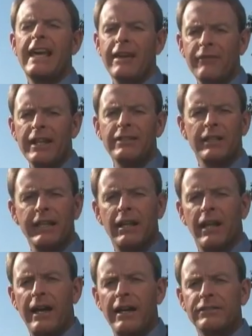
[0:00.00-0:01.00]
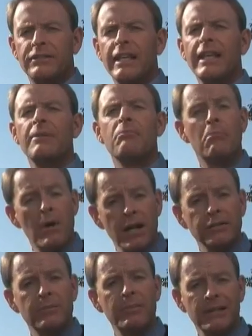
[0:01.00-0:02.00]
If it is legalized, then it
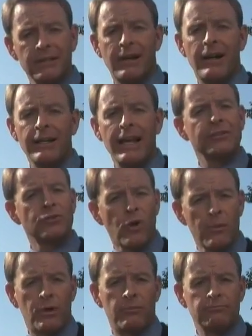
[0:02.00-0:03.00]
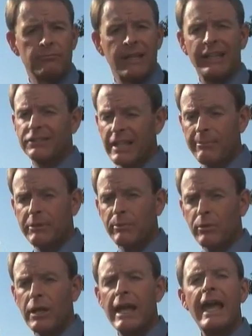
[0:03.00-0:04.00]
must be taught as normal,
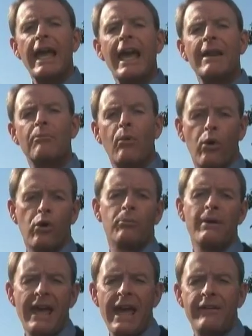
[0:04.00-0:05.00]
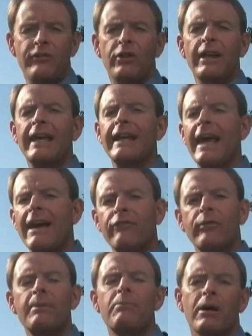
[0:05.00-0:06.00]
acceptable, and moral behavior in
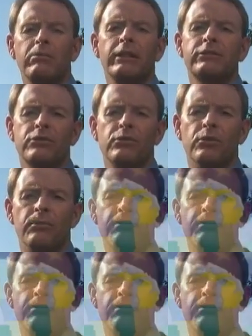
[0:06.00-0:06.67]
every public school.